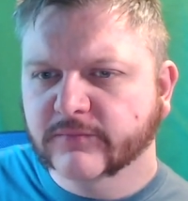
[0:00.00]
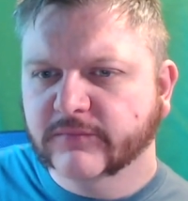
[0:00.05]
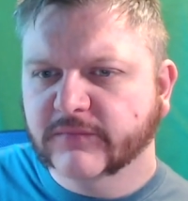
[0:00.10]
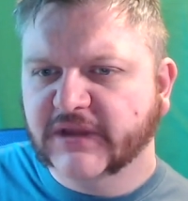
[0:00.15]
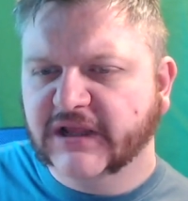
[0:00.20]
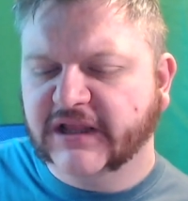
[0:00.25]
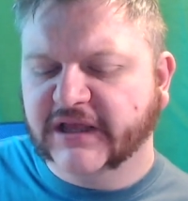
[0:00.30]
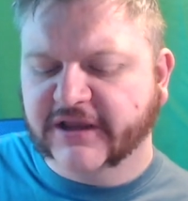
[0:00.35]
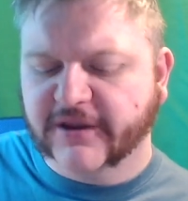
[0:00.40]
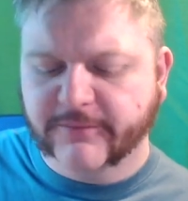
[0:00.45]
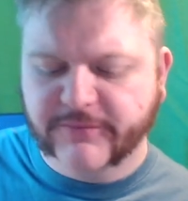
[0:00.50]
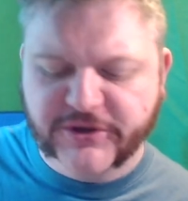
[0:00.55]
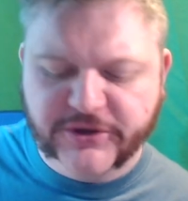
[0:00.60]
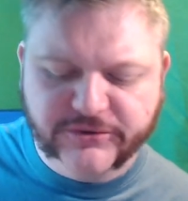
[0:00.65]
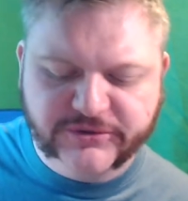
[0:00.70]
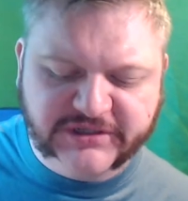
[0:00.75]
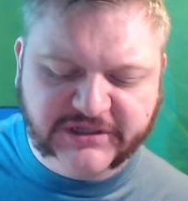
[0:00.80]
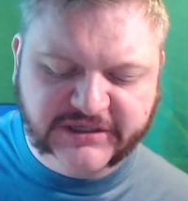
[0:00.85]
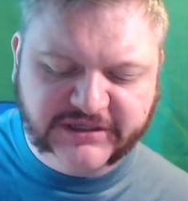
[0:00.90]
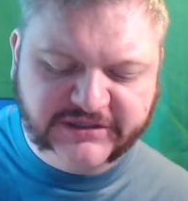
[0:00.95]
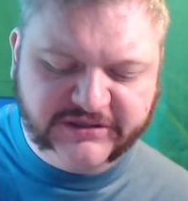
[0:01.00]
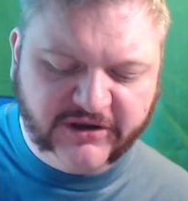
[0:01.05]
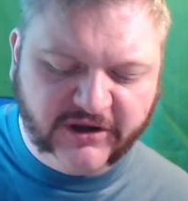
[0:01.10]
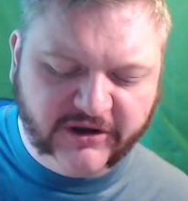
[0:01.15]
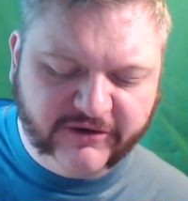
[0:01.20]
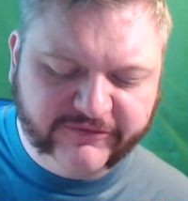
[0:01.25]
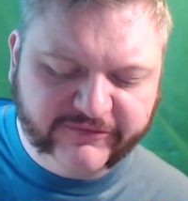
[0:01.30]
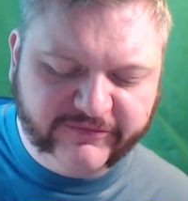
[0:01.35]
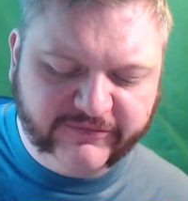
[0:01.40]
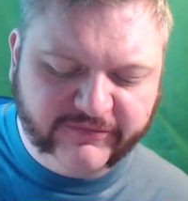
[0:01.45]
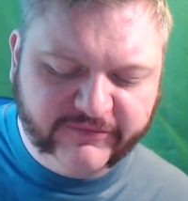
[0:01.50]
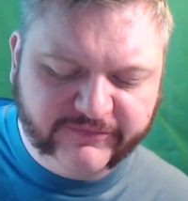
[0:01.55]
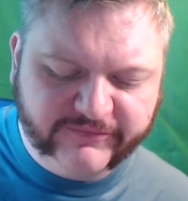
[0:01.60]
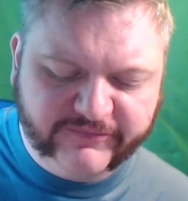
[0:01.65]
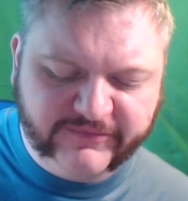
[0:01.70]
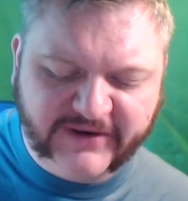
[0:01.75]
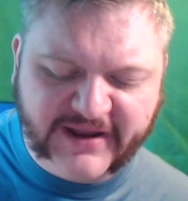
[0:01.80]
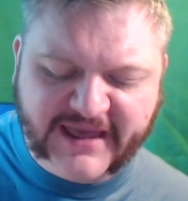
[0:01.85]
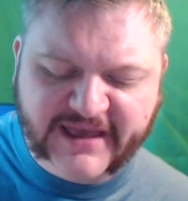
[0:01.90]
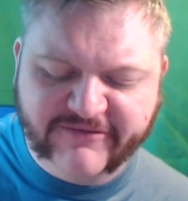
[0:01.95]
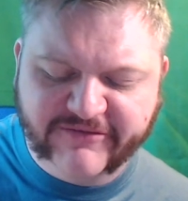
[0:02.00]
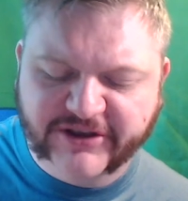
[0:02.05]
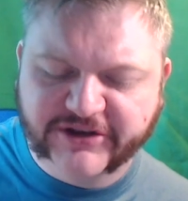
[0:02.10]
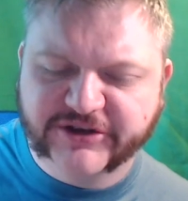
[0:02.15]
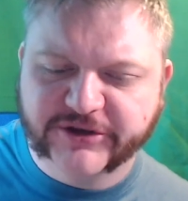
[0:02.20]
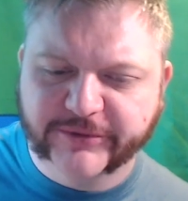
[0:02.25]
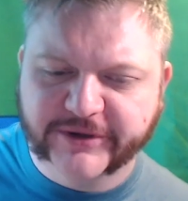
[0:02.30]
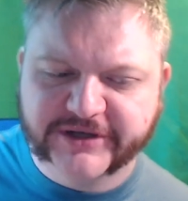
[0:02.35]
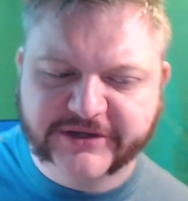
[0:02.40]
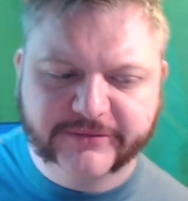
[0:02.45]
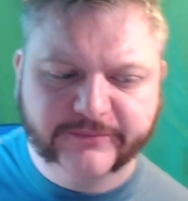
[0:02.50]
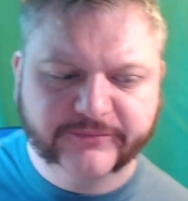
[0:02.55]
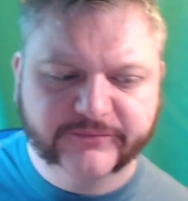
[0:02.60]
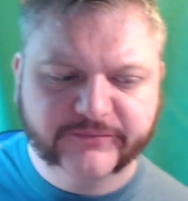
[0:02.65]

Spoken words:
Like a muesli sort of flavour to it.